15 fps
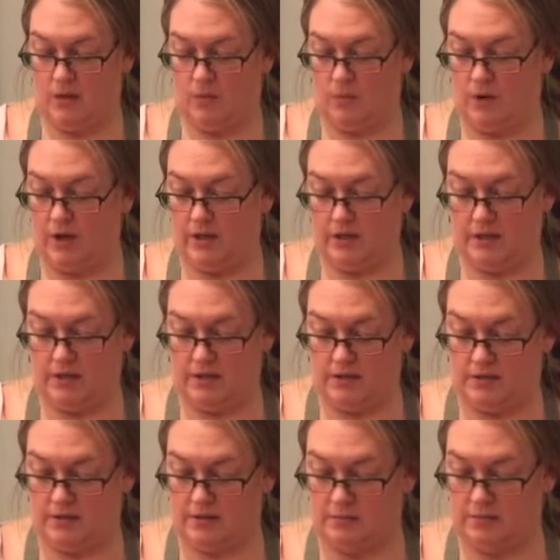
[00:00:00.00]
One
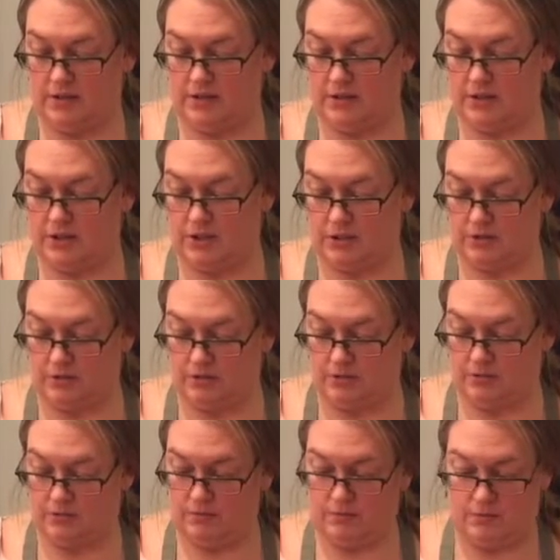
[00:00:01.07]
is simply
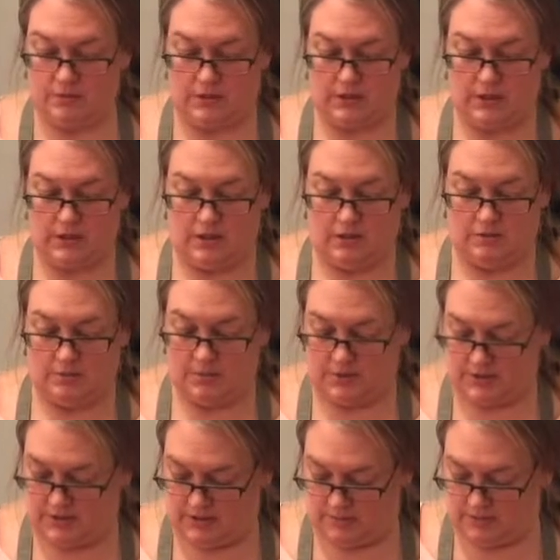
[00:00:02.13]
to
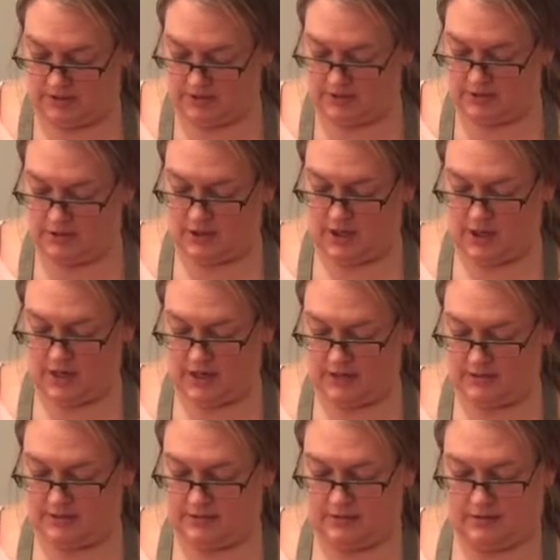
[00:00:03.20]
put some of the
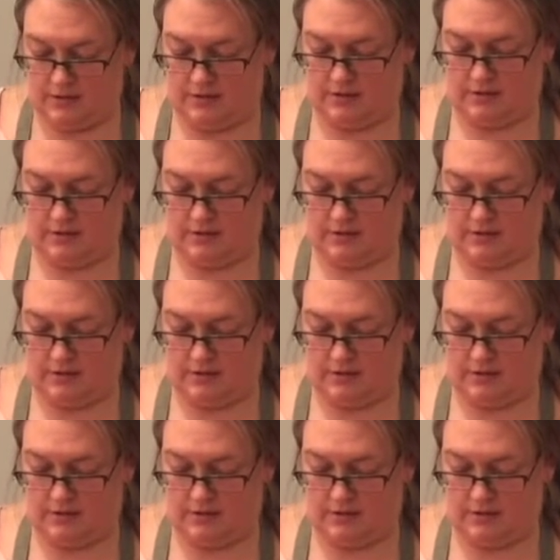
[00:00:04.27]
sauce